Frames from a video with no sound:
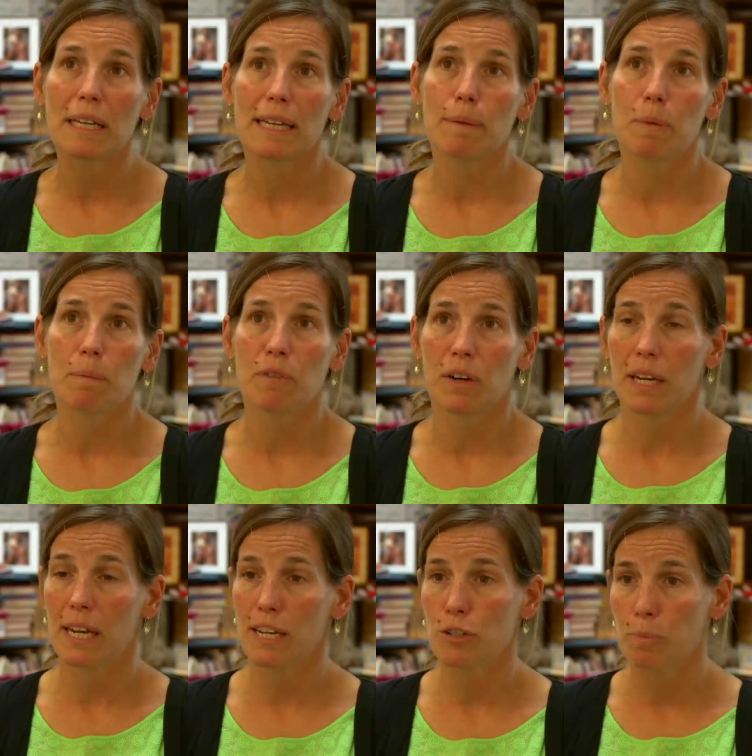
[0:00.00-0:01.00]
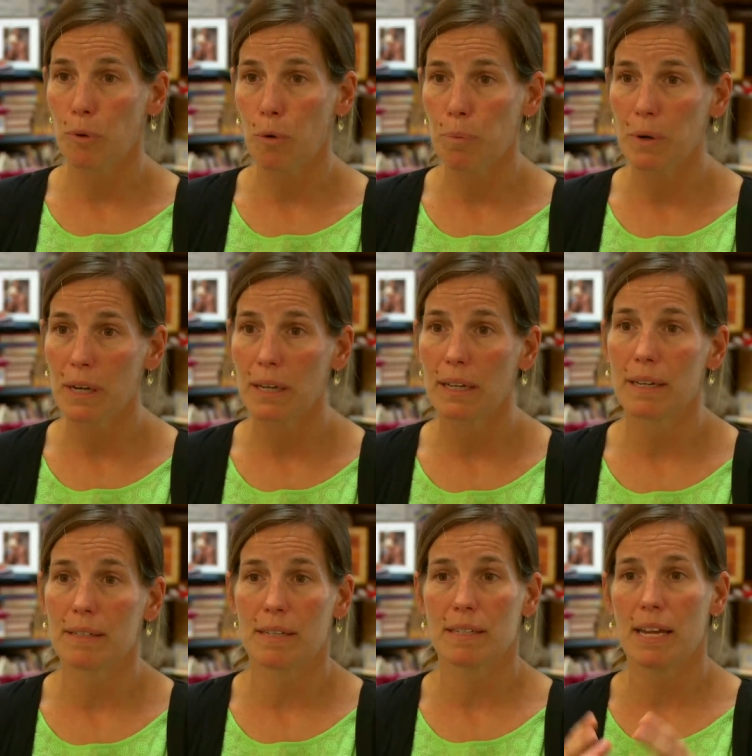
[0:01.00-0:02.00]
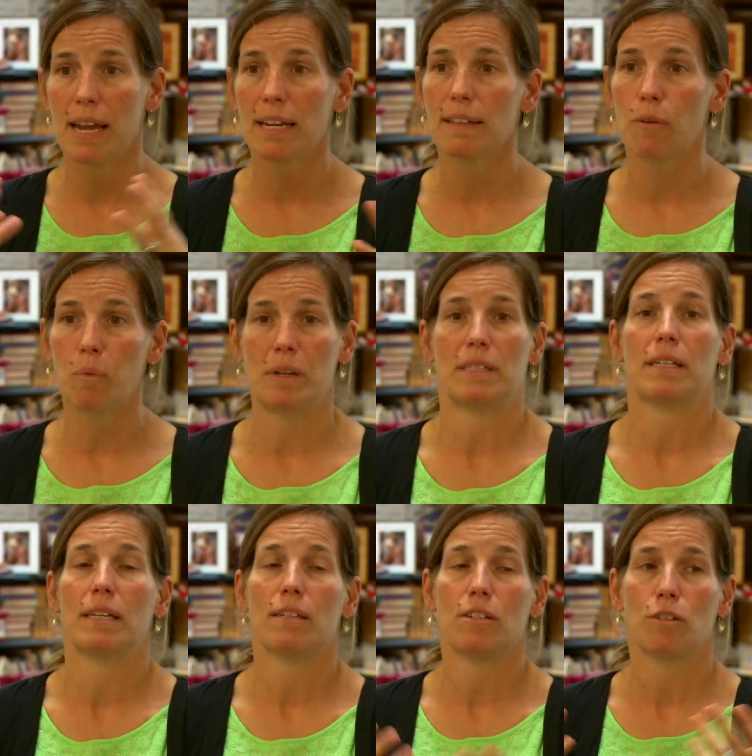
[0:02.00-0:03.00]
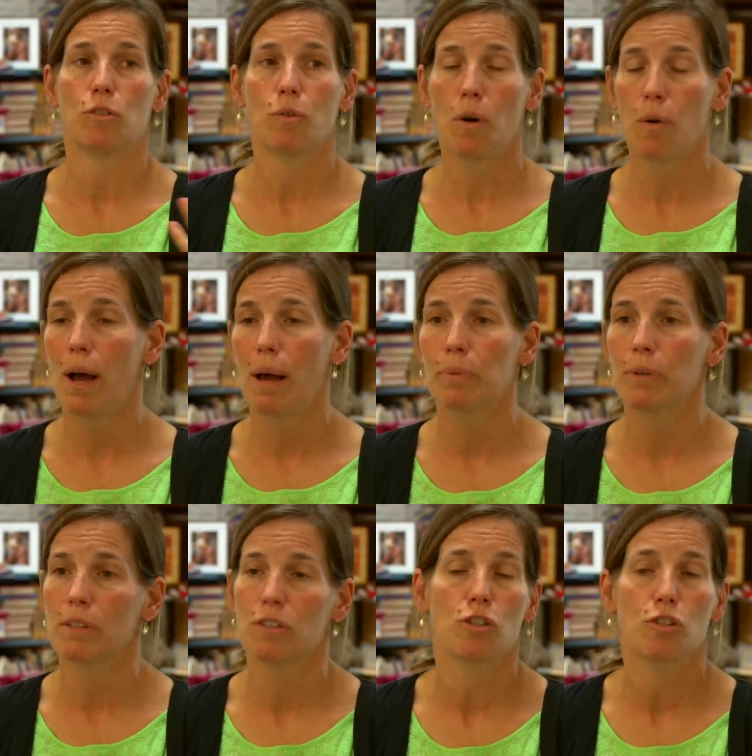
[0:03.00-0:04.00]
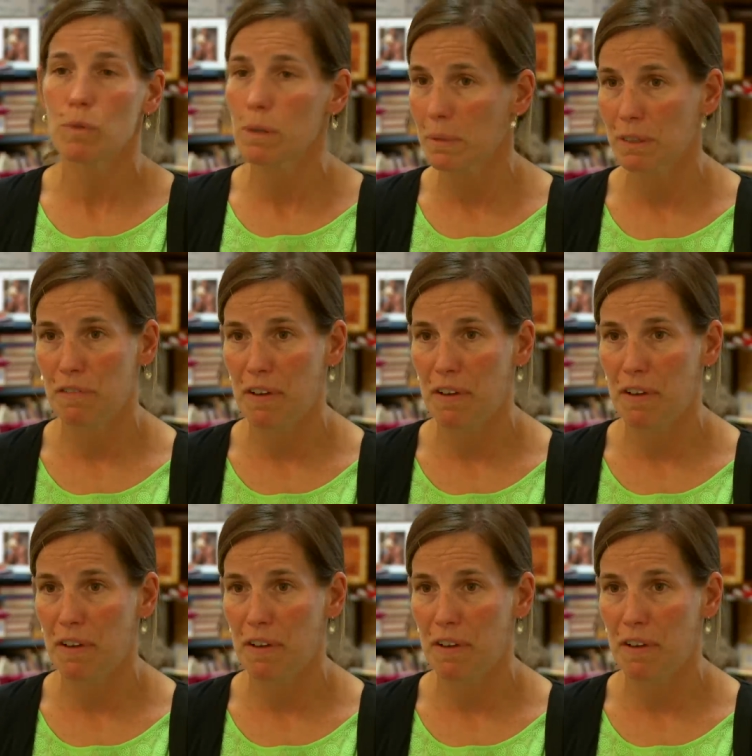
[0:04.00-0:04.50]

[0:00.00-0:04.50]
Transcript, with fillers: We keep them very age appropriate in a society that wants kids to grow up extremely